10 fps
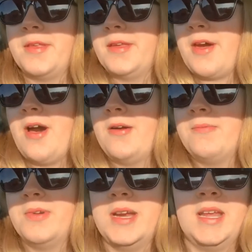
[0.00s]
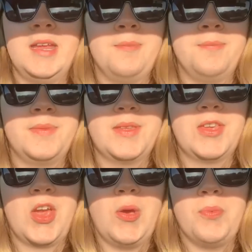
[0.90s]
and I can't really
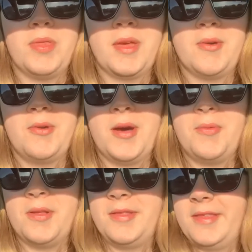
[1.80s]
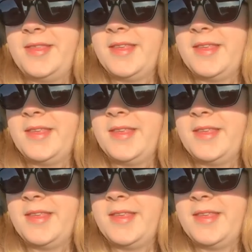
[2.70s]
cope with it all at once.